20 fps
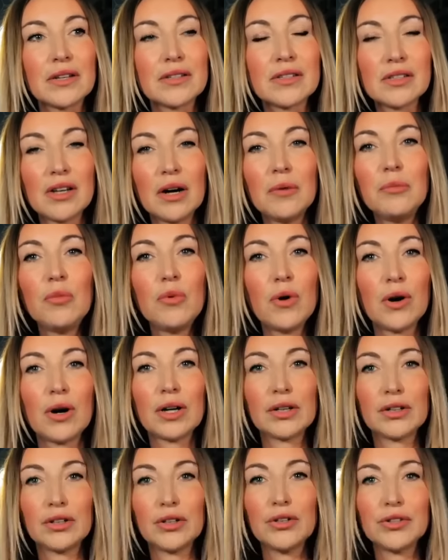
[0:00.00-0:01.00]

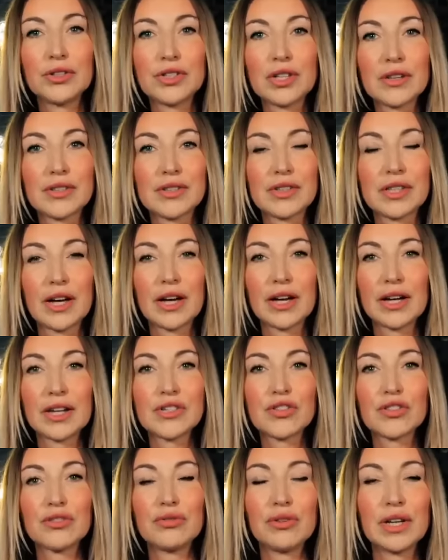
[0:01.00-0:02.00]
someone who does that
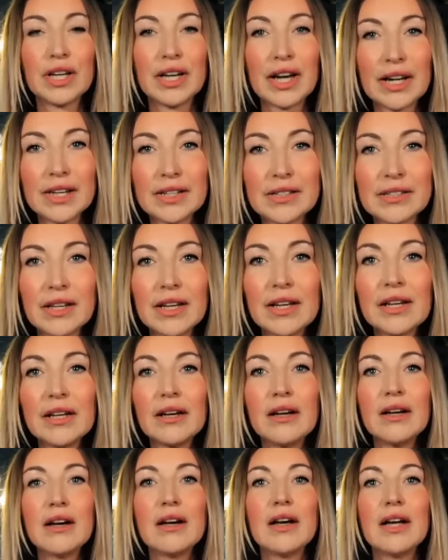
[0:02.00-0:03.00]
is
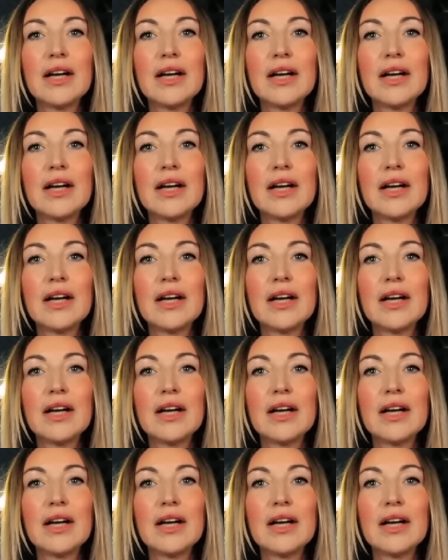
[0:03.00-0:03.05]
creating